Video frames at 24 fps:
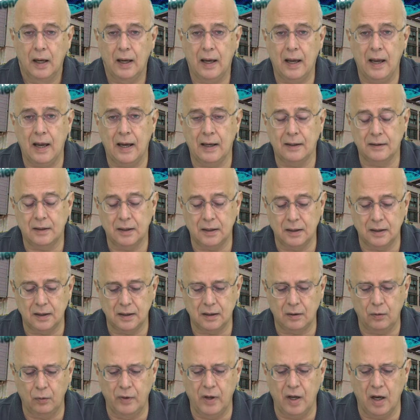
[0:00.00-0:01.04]
And
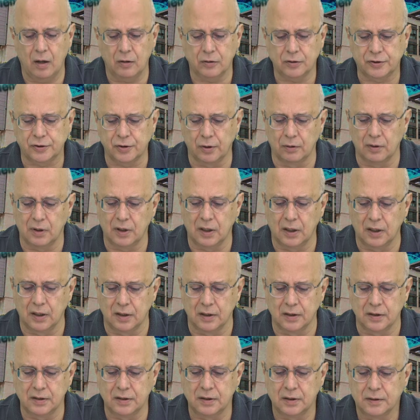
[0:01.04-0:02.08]
we also
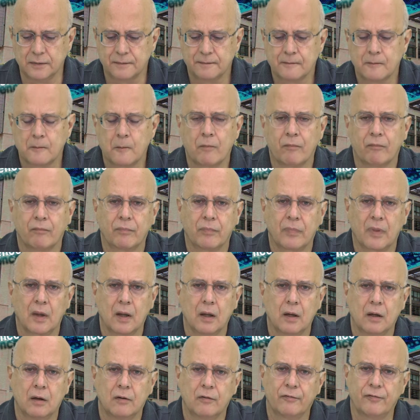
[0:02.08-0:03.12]
learn
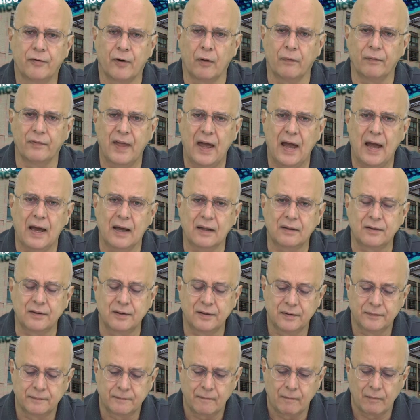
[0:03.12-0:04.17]
from that
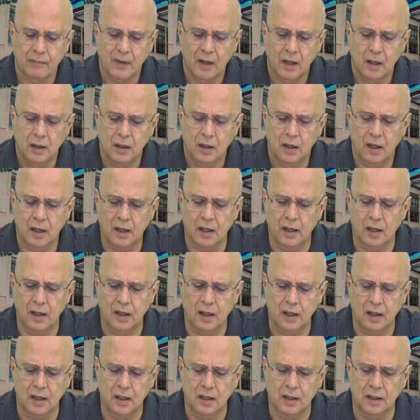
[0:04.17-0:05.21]

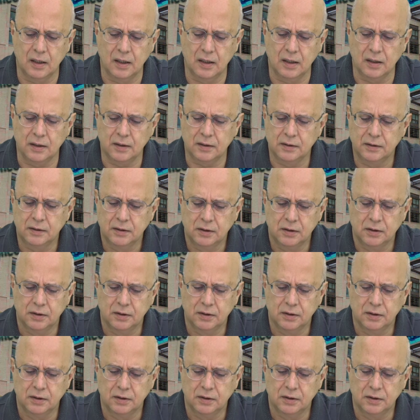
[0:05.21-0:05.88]
the